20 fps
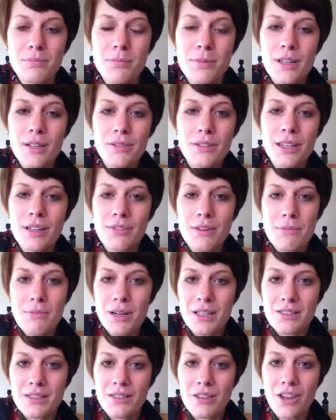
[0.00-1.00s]
we don't give it
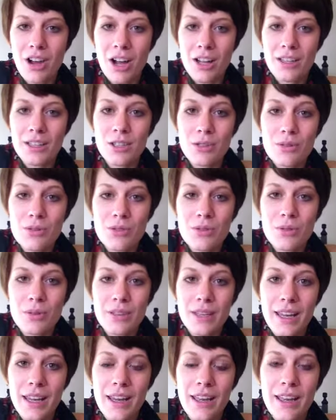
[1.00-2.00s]
much thought
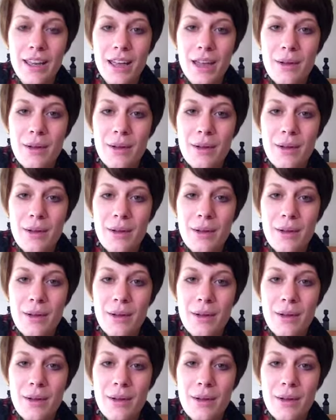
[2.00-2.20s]
usually,